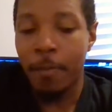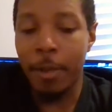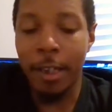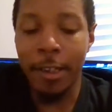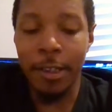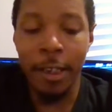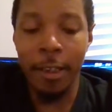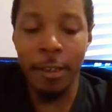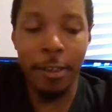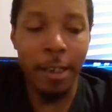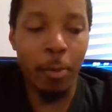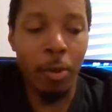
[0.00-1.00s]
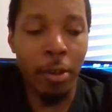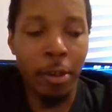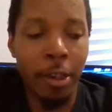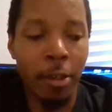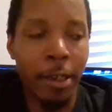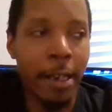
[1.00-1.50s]
Because Nina's like, well,
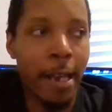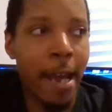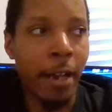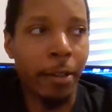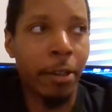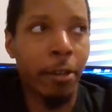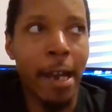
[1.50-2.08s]
they're